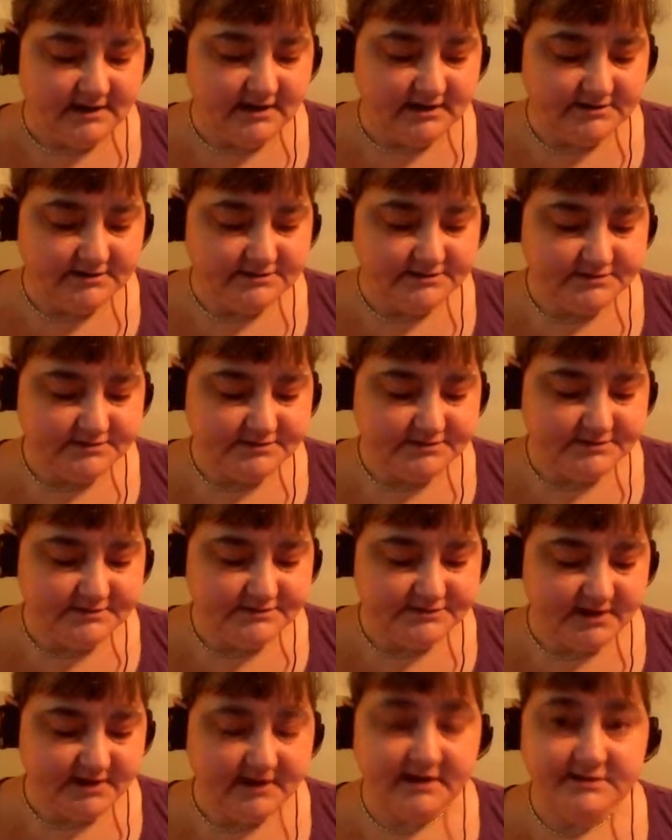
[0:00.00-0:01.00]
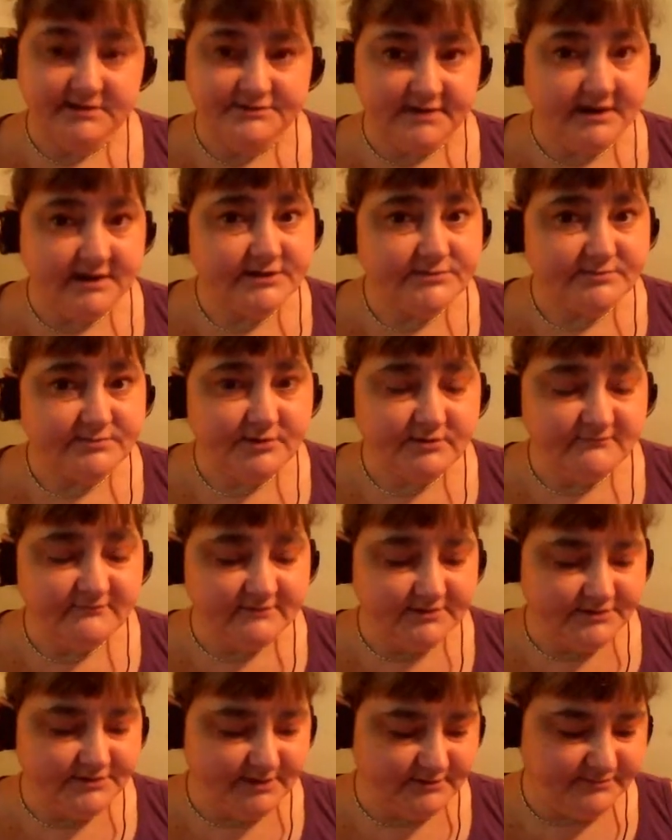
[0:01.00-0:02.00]
and science has
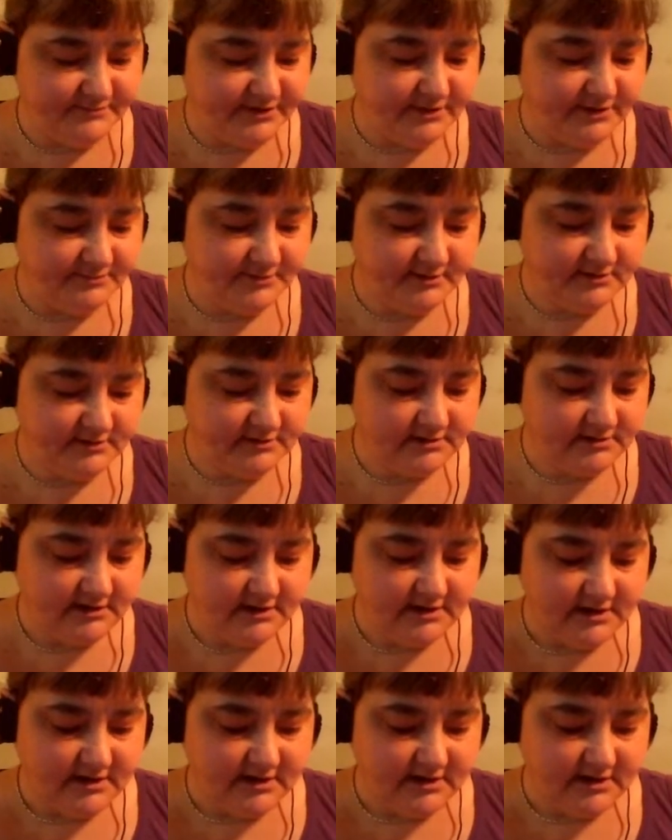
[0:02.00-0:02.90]
proven that people